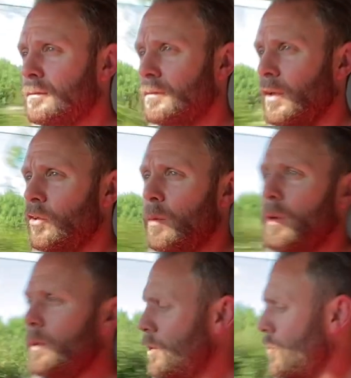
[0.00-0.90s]
So I
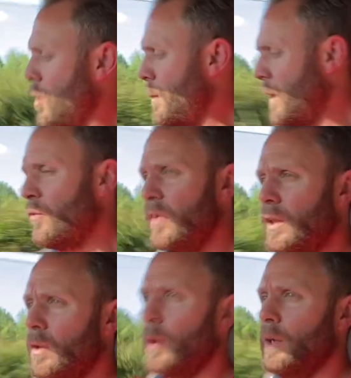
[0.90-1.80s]
probably should drop my
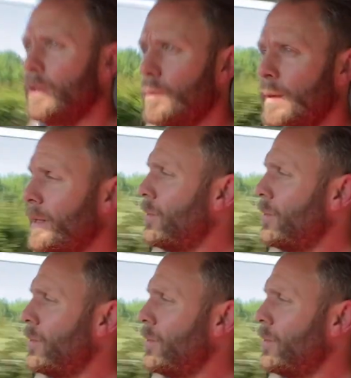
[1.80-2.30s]
window a little bit.